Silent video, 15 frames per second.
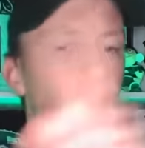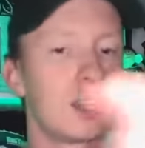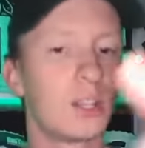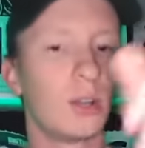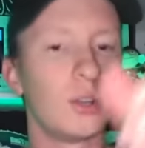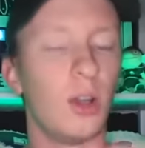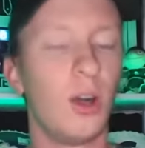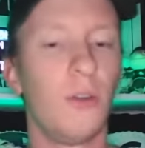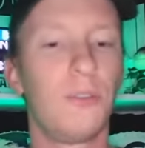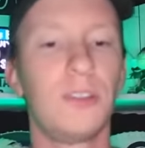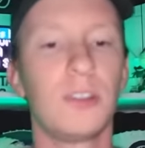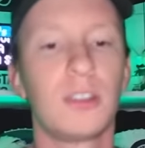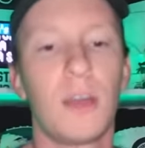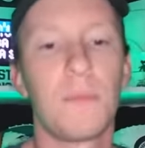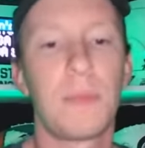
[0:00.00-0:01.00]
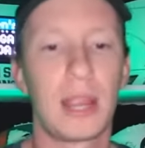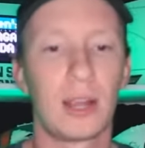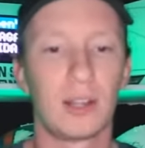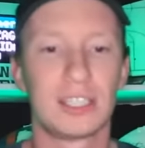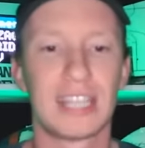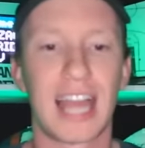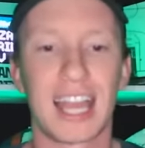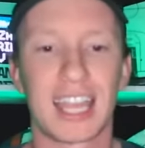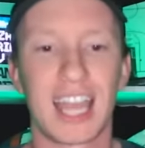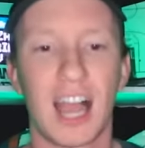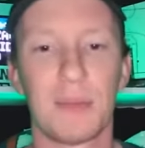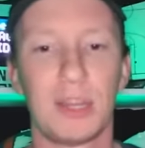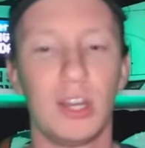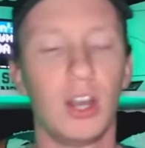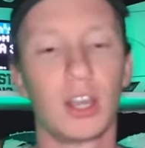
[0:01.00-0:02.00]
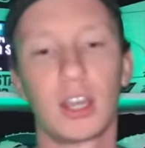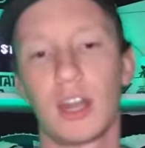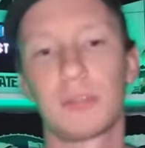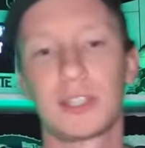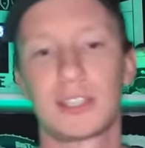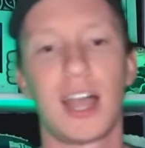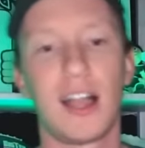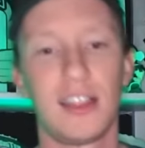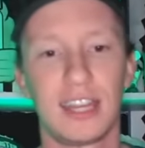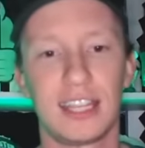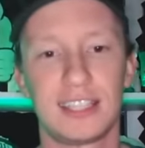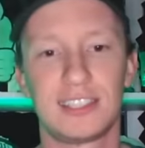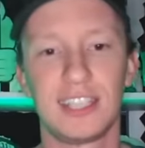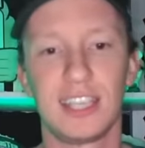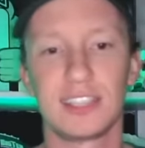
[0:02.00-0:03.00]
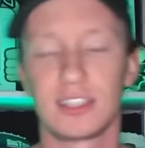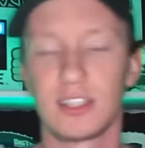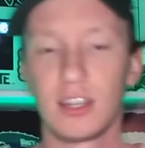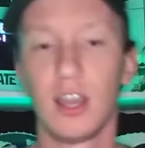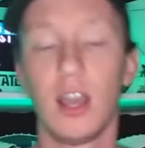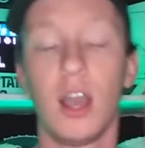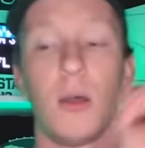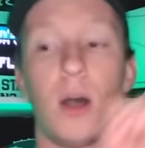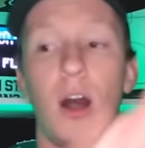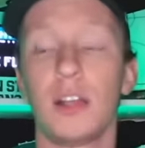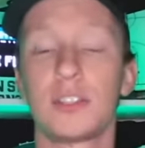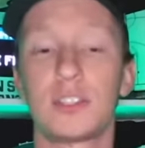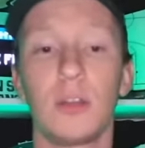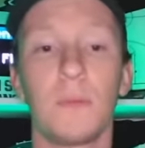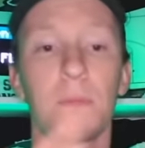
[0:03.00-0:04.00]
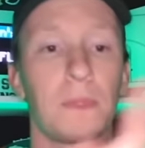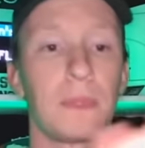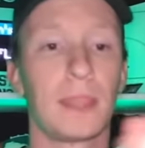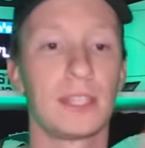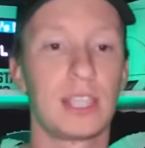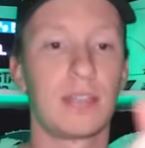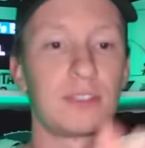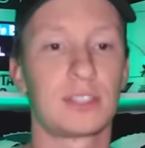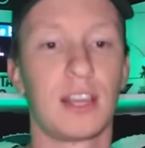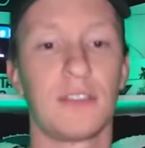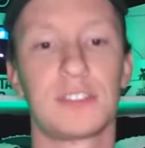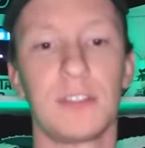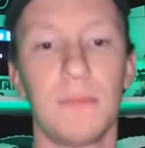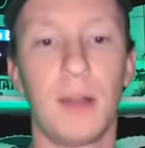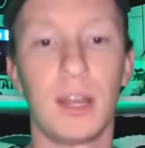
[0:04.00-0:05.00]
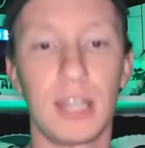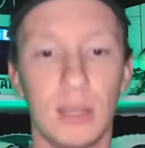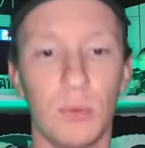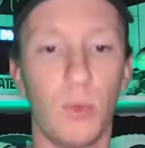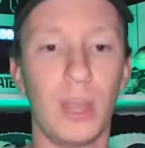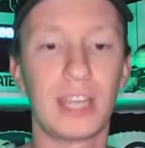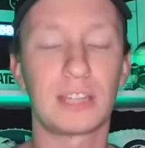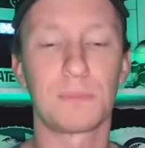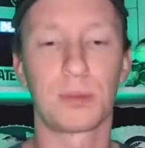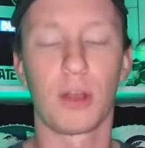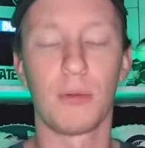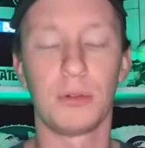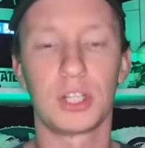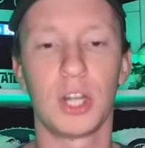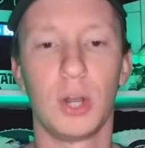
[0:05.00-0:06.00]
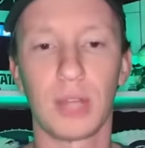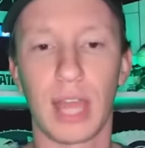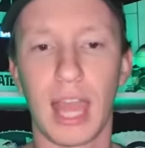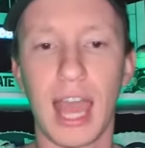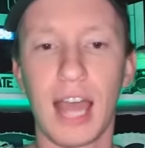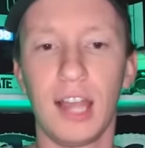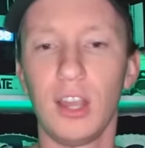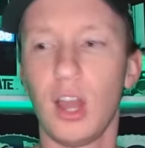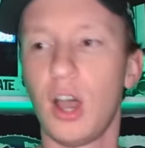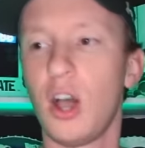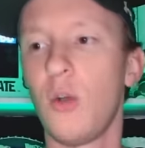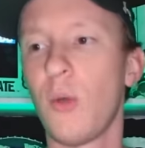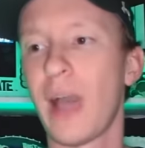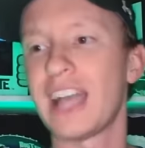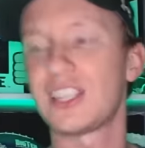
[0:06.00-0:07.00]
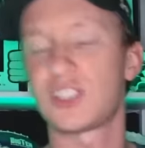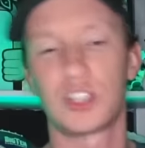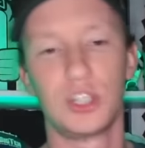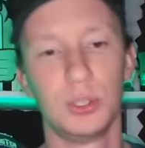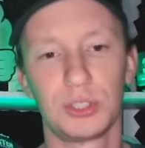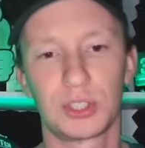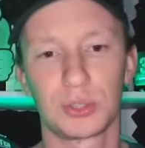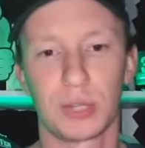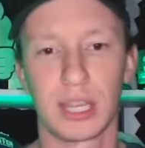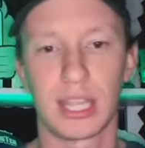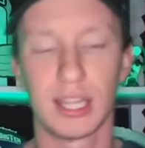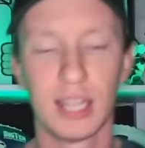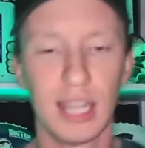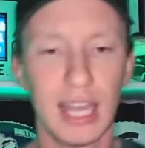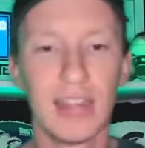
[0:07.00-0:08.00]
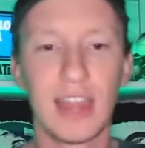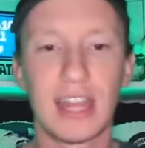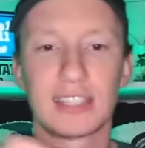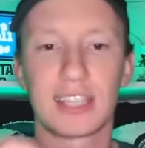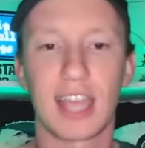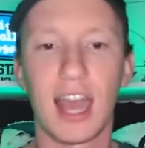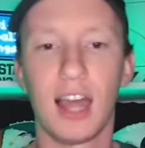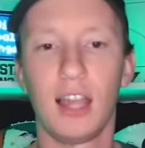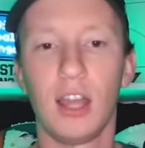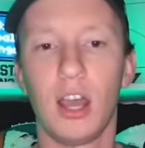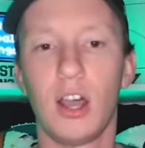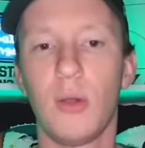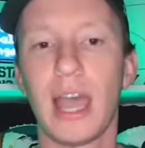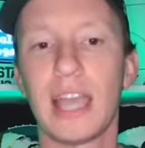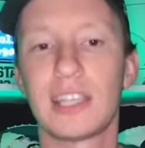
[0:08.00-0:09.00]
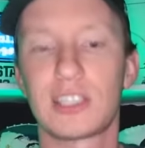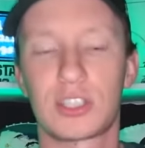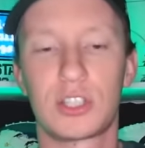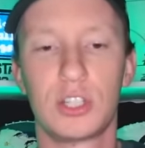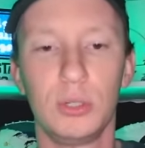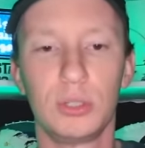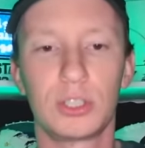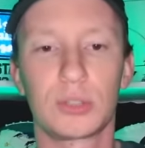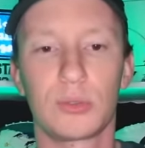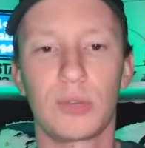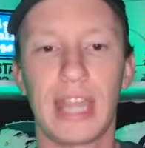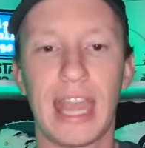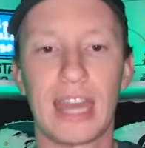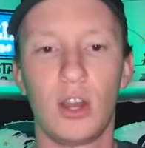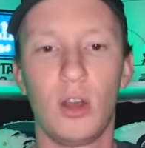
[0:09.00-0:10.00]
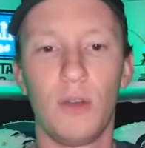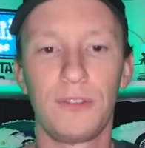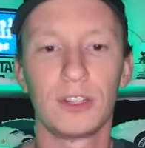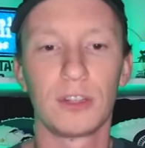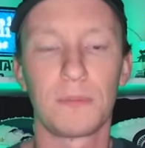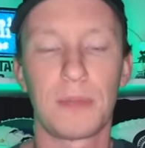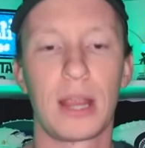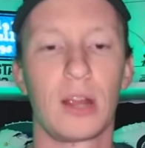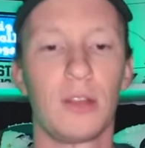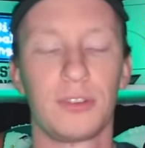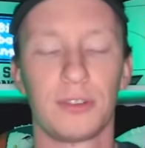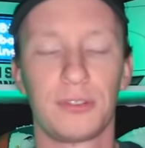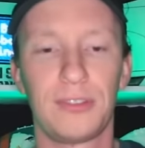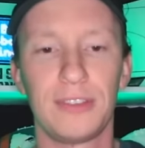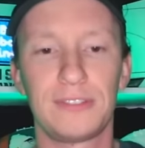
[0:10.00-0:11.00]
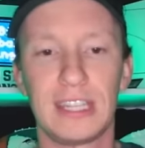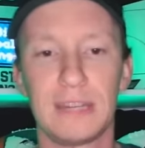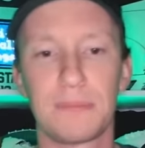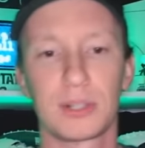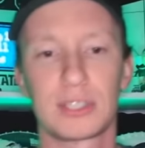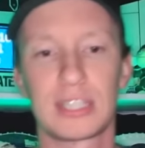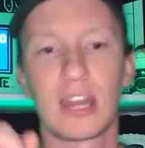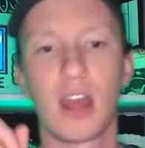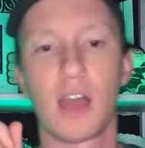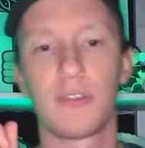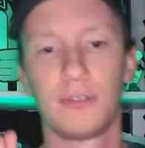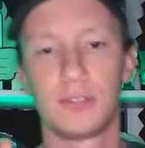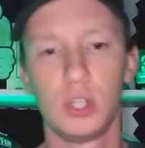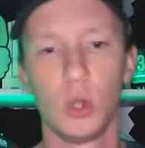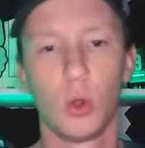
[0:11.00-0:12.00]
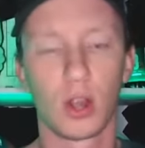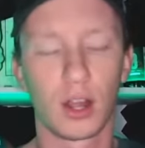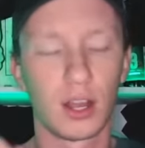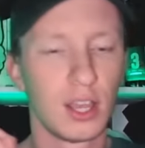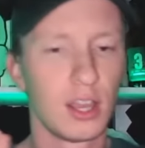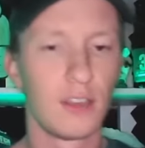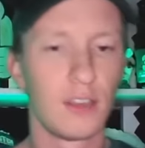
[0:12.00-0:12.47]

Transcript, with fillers: Go to homefieldapparel.com and hook it up this holiday season. Also, Save yourself some money with promo code LOS23. That is LOS23 at Homefield Apparel for 15% off of your